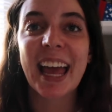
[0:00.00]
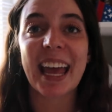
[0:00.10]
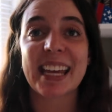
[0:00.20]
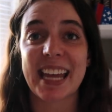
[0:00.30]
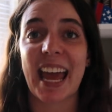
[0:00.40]

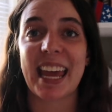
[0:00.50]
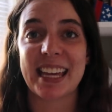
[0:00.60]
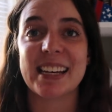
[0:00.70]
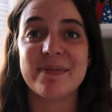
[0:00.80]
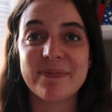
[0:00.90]
and
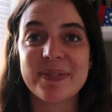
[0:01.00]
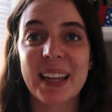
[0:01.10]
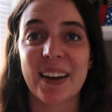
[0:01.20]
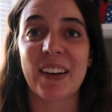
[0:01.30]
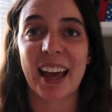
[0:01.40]
AM,
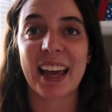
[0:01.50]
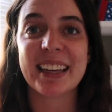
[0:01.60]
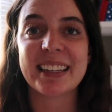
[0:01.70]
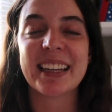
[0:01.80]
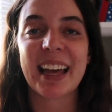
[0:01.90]

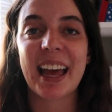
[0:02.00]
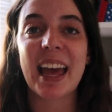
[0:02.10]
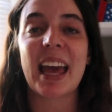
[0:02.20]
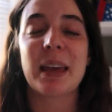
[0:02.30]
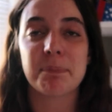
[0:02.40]
okay?
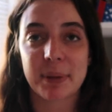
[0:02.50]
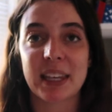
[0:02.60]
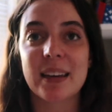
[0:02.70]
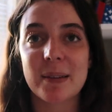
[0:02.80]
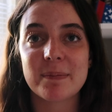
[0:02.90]
And
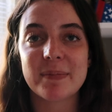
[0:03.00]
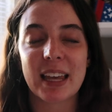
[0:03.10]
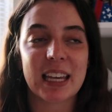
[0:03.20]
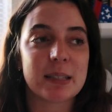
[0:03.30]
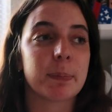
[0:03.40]
BM
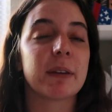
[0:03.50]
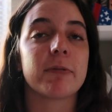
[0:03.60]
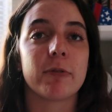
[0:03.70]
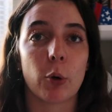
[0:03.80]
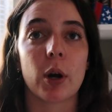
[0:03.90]
is
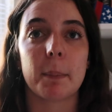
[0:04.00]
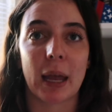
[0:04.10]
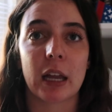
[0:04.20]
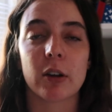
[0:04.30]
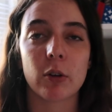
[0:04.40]
before
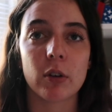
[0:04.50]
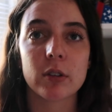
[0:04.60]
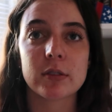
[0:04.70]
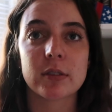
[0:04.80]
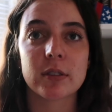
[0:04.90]

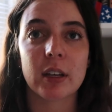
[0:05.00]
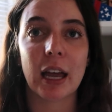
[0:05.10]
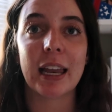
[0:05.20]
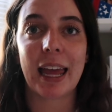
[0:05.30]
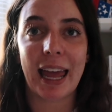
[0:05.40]
Manacles.
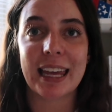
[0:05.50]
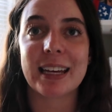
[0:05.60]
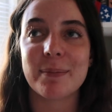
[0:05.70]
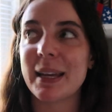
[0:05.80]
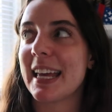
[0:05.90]
And
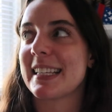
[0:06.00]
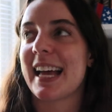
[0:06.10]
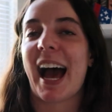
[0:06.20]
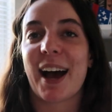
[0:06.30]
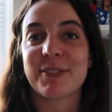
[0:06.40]
AM is
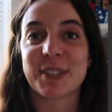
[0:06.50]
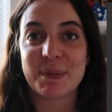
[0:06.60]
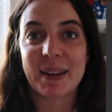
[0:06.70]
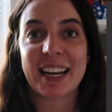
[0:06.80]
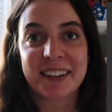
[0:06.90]
after
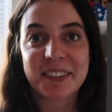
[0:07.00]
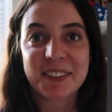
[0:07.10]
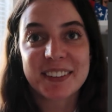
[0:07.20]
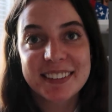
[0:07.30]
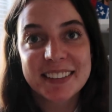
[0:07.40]

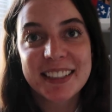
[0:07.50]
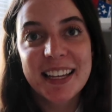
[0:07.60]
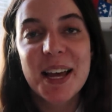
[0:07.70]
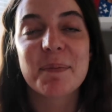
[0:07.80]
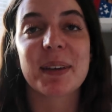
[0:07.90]
Manacled,
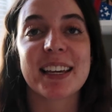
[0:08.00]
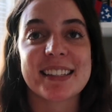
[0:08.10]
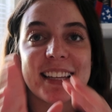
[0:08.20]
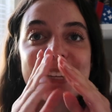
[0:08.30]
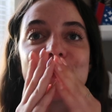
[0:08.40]

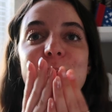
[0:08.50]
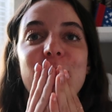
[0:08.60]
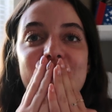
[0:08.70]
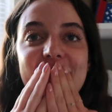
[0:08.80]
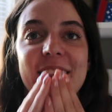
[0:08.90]
because this
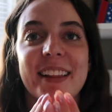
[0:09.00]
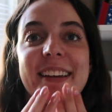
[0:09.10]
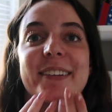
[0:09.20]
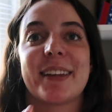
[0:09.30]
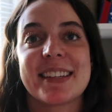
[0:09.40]
book
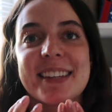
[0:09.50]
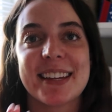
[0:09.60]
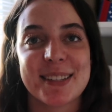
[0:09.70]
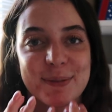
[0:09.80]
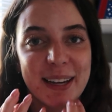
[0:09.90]
literally
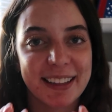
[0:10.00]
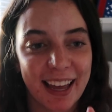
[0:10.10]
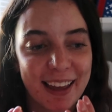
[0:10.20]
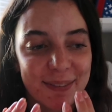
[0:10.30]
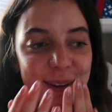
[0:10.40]
changed my
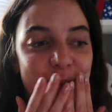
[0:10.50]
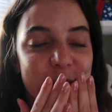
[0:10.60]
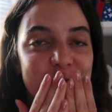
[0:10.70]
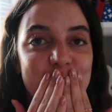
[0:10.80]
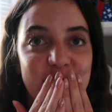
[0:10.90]
life. It
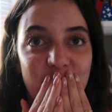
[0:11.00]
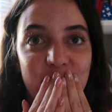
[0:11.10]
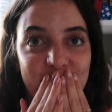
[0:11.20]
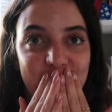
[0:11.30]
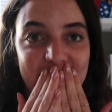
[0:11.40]
was
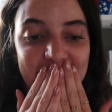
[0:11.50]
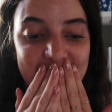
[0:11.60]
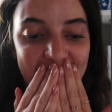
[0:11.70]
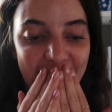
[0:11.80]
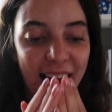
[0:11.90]
so
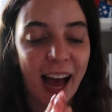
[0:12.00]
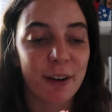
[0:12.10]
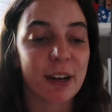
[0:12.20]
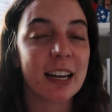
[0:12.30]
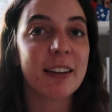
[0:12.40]
good. I
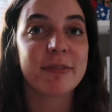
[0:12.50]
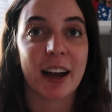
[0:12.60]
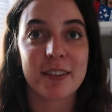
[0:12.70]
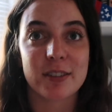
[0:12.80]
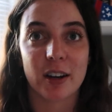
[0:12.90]
rated it
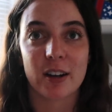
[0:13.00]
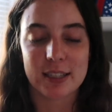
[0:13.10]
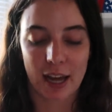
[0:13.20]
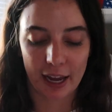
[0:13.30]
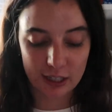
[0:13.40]
5
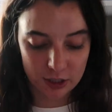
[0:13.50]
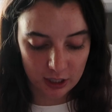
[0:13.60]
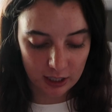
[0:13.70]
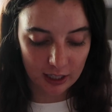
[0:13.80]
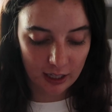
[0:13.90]
stars. I
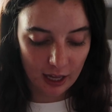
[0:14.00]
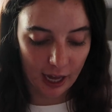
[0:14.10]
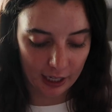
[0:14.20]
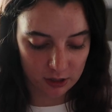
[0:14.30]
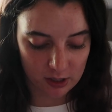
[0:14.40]

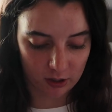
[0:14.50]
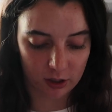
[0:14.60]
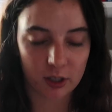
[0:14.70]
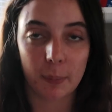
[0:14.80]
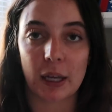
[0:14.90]
just
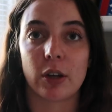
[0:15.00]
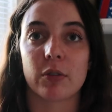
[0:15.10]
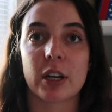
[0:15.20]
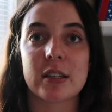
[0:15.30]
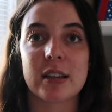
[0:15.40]
looked on my
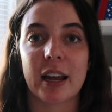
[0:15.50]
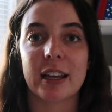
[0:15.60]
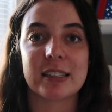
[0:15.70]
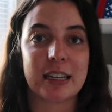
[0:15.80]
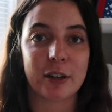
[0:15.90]
Goodreads and
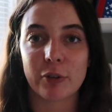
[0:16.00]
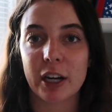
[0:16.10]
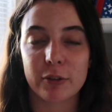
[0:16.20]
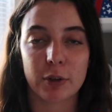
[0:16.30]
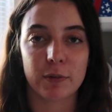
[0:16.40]
I didn't
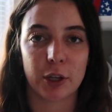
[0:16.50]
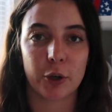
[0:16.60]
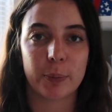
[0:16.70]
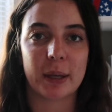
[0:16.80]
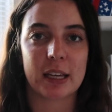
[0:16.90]
write a
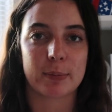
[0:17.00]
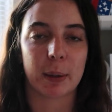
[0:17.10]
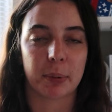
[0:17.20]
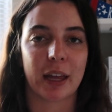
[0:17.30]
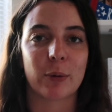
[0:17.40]
review because
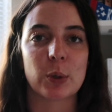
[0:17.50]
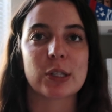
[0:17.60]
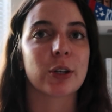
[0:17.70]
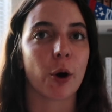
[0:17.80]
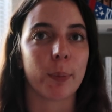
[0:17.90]
my plan was
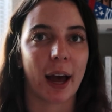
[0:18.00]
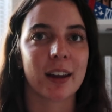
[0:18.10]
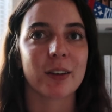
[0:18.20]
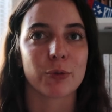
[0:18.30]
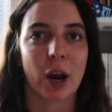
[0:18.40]
to go
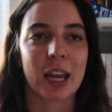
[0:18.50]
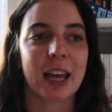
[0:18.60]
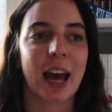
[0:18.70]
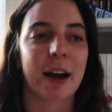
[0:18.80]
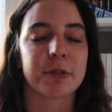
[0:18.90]
back and write
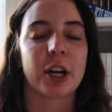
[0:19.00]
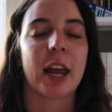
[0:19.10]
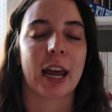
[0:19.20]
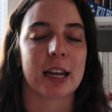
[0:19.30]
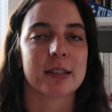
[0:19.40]
it after
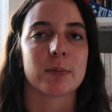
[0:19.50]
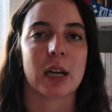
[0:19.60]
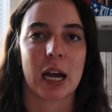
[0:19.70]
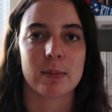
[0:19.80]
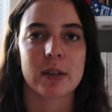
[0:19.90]
I had some
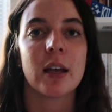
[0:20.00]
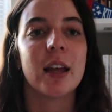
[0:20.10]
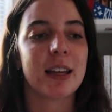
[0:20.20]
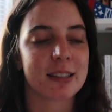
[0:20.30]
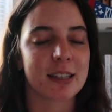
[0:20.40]
time
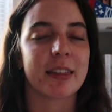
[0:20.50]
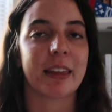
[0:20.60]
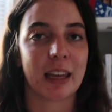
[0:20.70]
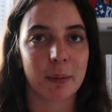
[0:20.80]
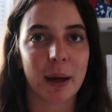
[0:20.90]
to
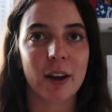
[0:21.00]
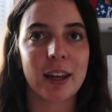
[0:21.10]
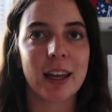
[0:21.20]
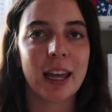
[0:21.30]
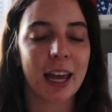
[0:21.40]
think about
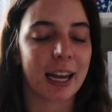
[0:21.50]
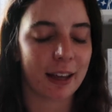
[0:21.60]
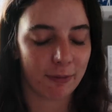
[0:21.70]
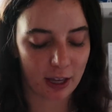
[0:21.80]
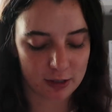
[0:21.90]
it. And I
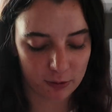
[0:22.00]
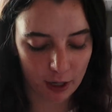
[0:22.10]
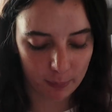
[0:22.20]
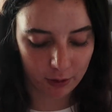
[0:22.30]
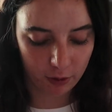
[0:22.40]
have yet to
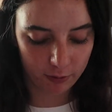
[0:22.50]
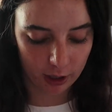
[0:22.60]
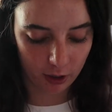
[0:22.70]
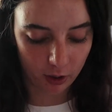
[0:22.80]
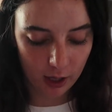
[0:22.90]
write my
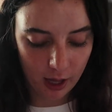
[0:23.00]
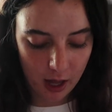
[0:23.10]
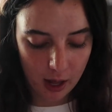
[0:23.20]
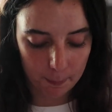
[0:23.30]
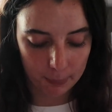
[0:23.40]
review.
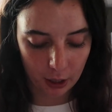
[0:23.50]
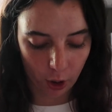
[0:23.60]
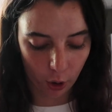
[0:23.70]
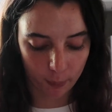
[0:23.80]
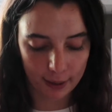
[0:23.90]

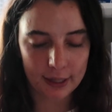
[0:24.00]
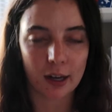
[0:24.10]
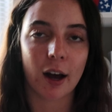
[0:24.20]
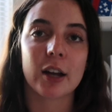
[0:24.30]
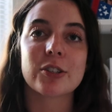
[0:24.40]
But oh my
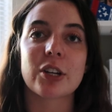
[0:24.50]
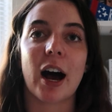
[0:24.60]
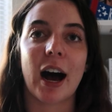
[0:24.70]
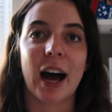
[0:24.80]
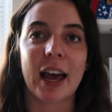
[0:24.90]
gosh,
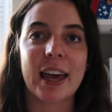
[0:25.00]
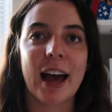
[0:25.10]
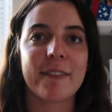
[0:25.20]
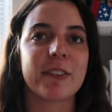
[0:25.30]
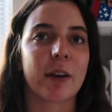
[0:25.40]
I
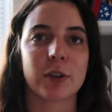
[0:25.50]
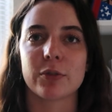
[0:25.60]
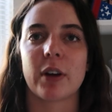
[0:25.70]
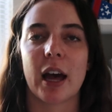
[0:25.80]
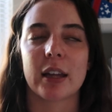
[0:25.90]
have never
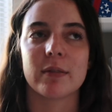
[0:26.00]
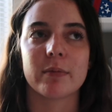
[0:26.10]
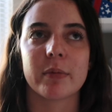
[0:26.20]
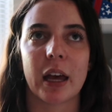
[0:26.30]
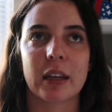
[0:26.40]
read
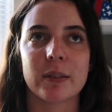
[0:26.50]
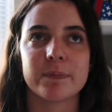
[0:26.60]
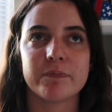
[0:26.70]
like